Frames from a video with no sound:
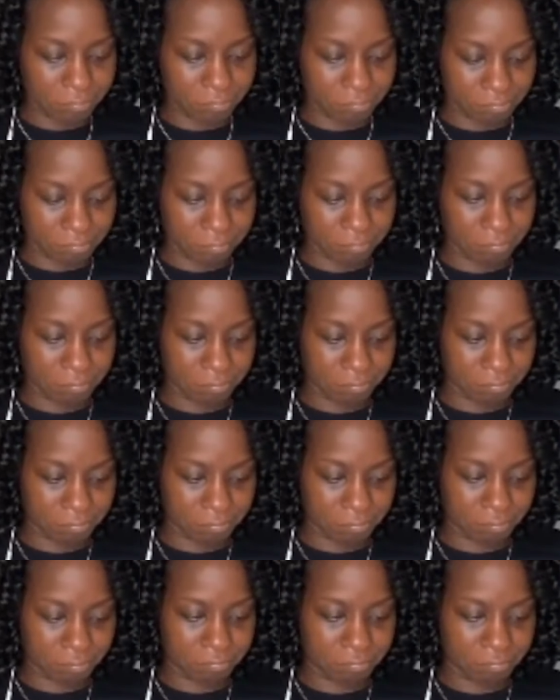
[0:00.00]

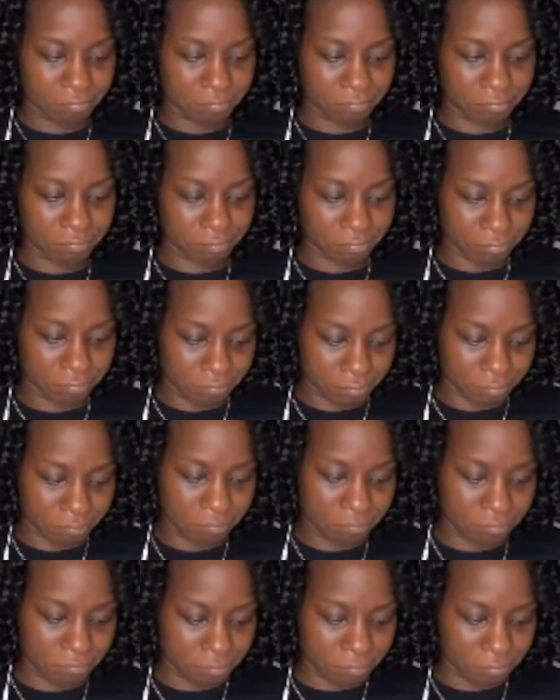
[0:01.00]

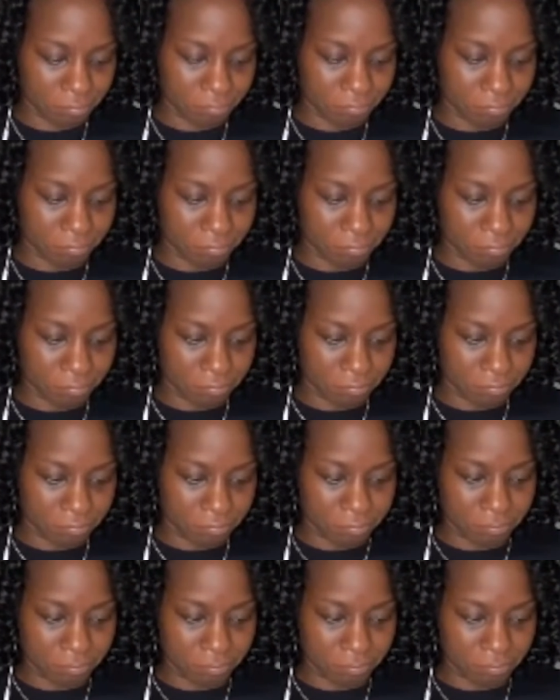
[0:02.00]

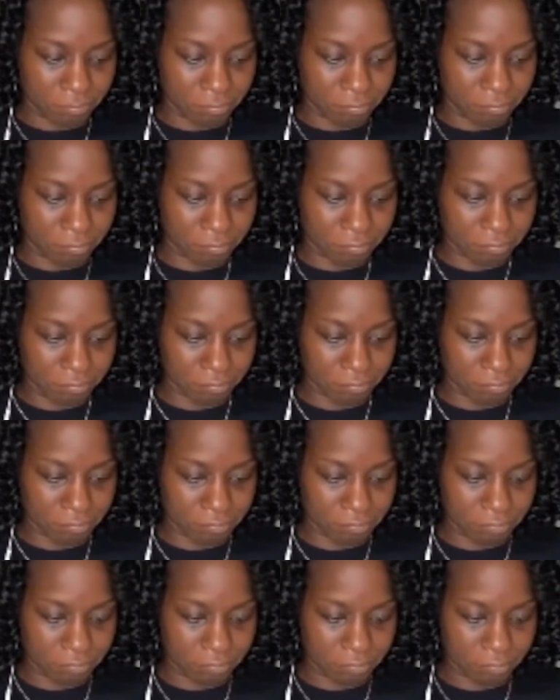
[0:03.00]

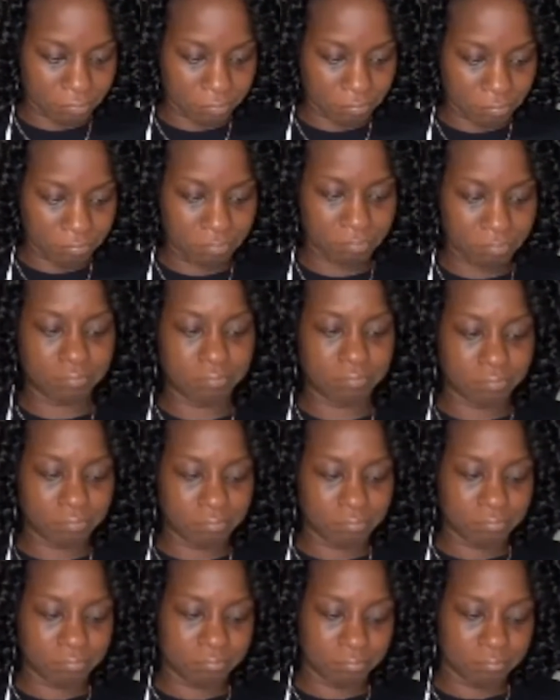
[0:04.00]

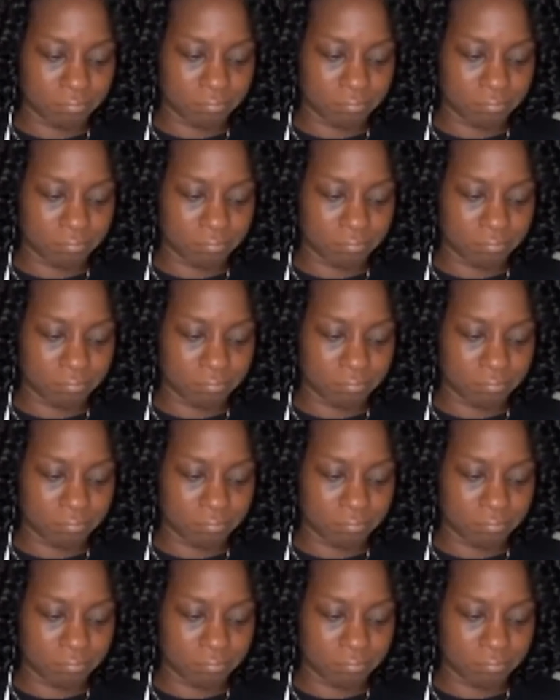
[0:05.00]
(silent)